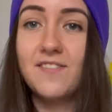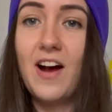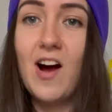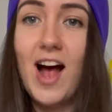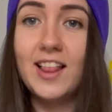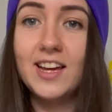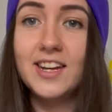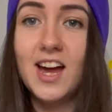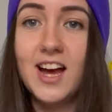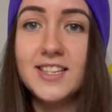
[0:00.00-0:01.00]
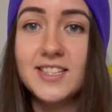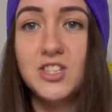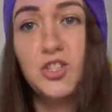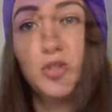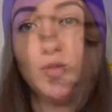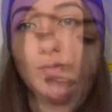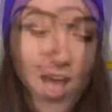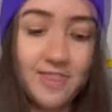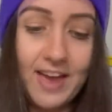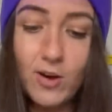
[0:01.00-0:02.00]
Valhalla Knights
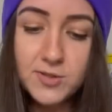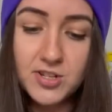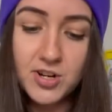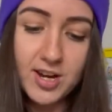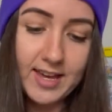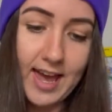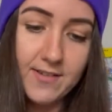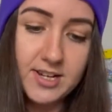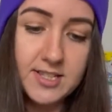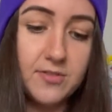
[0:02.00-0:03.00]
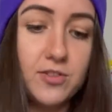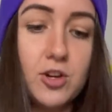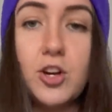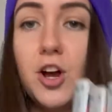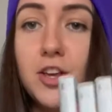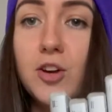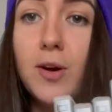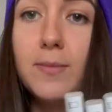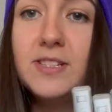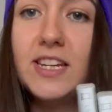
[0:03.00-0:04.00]
uh, they also gave us a few
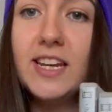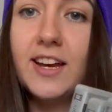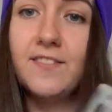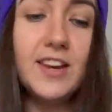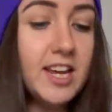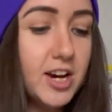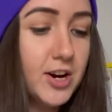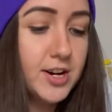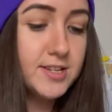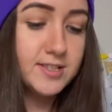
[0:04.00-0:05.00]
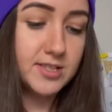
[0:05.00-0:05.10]
UMD videos,